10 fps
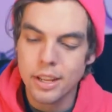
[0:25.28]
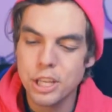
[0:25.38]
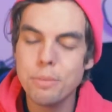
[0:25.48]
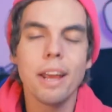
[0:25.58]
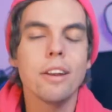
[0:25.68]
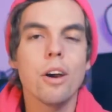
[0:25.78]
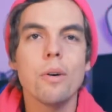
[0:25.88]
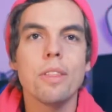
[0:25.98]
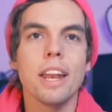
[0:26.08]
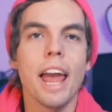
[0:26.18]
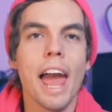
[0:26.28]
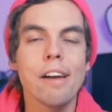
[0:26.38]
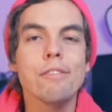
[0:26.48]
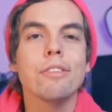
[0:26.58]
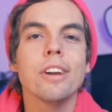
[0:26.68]
you may know that
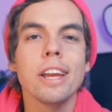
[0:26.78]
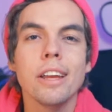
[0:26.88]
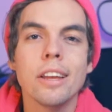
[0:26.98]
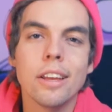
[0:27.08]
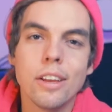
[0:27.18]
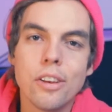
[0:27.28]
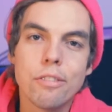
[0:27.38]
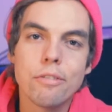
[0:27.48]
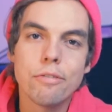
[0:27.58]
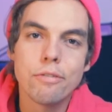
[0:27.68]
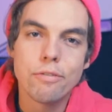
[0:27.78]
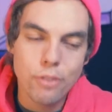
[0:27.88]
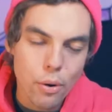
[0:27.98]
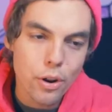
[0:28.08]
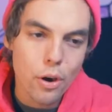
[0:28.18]
every
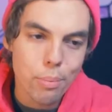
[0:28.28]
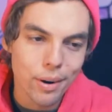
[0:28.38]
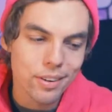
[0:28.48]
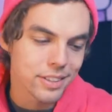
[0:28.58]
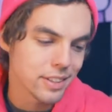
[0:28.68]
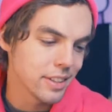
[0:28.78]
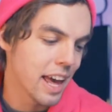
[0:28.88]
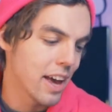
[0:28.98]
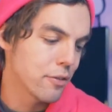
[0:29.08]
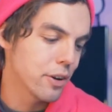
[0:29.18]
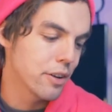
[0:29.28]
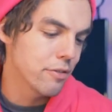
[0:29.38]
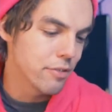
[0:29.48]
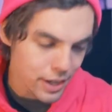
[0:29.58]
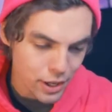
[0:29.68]
photo person, every
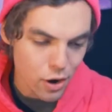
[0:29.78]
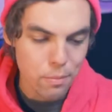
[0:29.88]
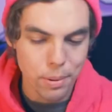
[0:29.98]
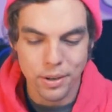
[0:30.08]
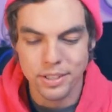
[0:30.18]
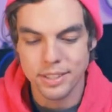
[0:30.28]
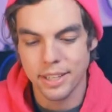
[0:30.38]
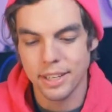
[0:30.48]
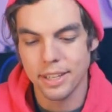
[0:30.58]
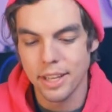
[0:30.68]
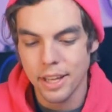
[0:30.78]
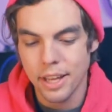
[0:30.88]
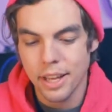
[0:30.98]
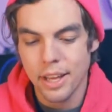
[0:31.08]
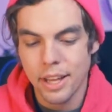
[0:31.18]
video person
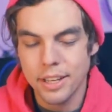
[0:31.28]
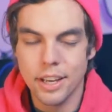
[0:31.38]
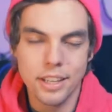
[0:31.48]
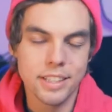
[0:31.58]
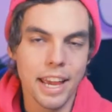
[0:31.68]
does